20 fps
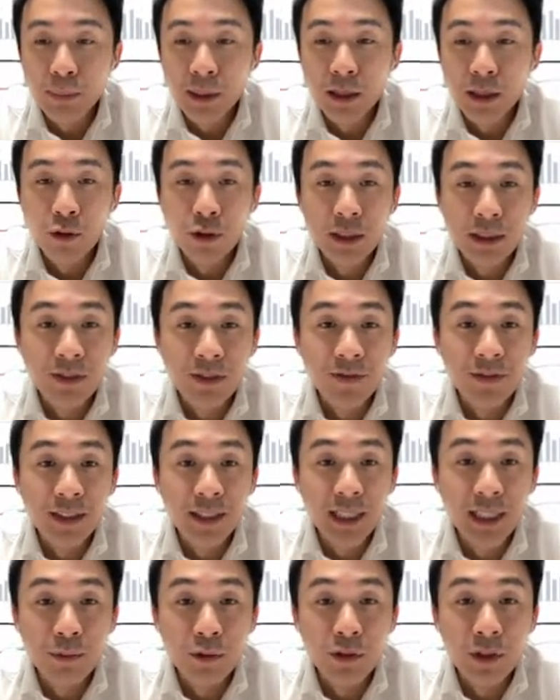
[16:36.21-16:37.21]
below its
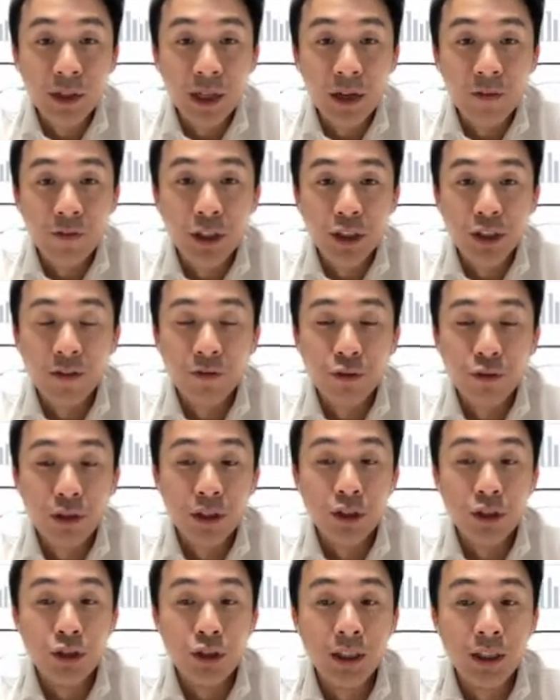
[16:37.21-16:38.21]
50-day moving average of
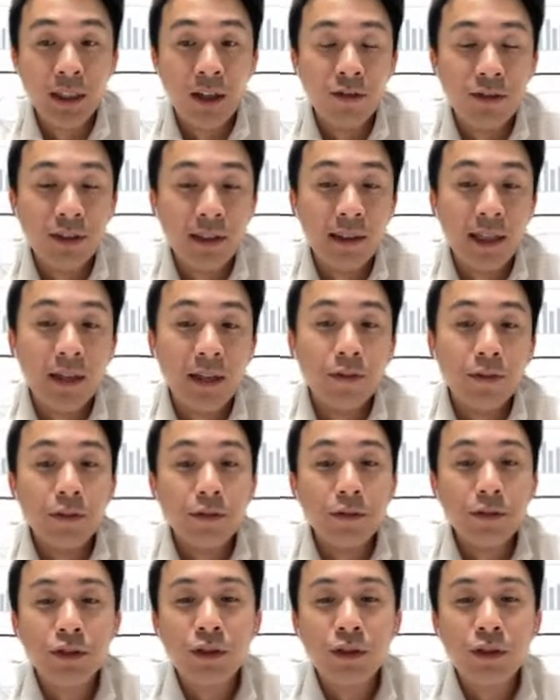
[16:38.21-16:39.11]
23,000 level.